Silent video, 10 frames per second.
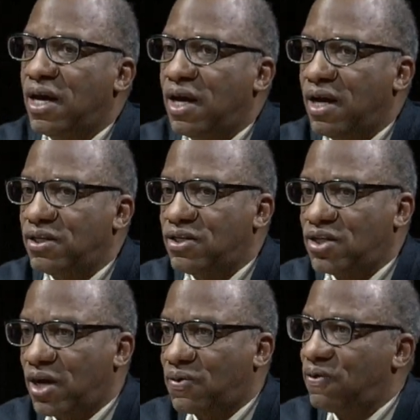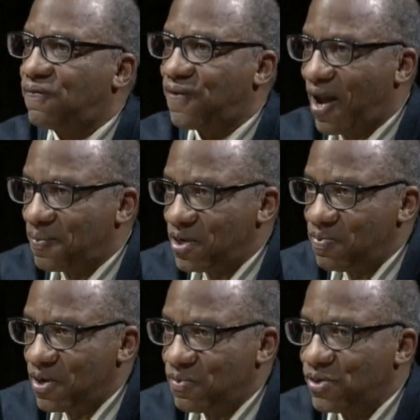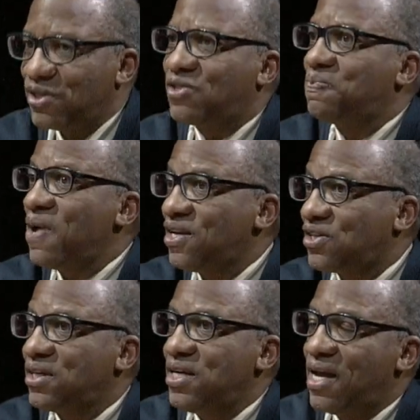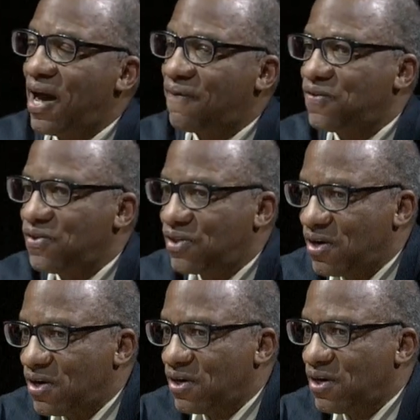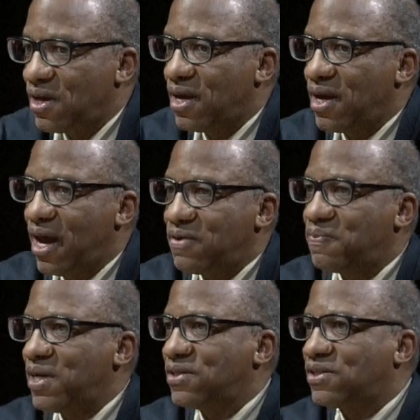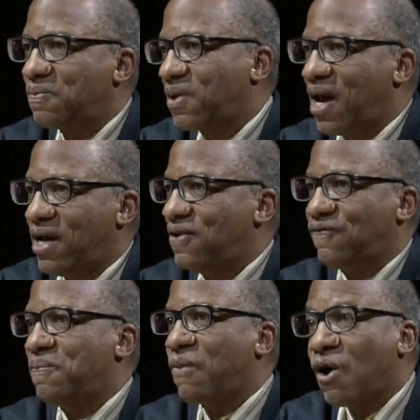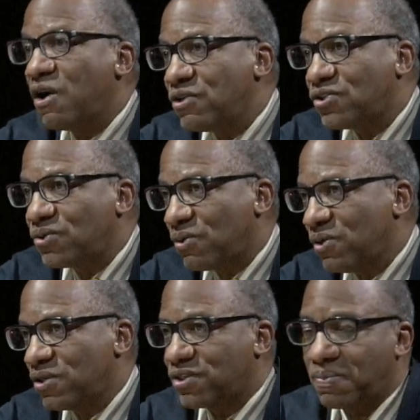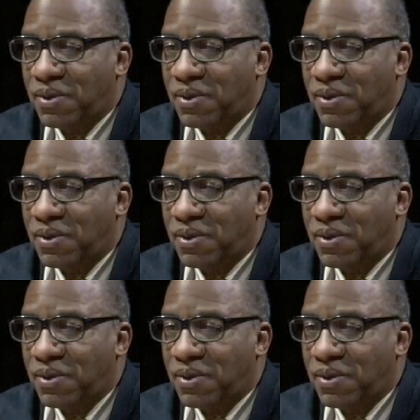uh, to check on family members, especially after their had been some kind of a march or some